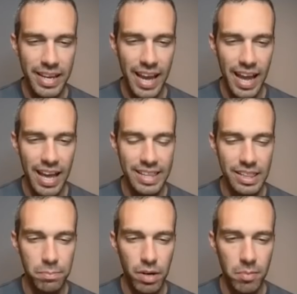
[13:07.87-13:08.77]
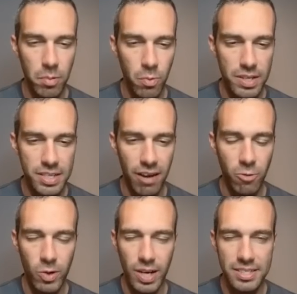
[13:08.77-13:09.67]
And then the problem was
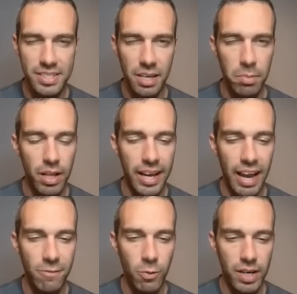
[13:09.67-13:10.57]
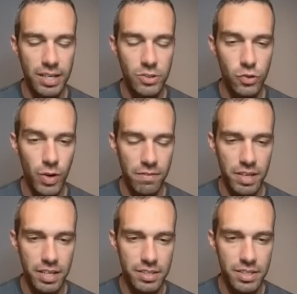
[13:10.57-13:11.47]
everyone got Sableye, everyone got
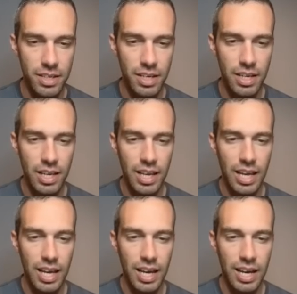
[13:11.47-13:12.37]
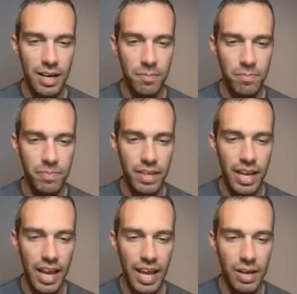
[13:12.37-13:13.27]
Trevenant, and
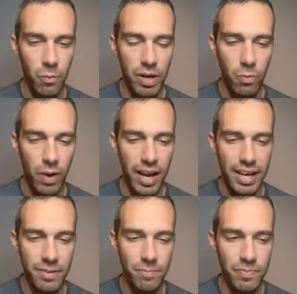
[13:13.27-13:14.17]
it went away.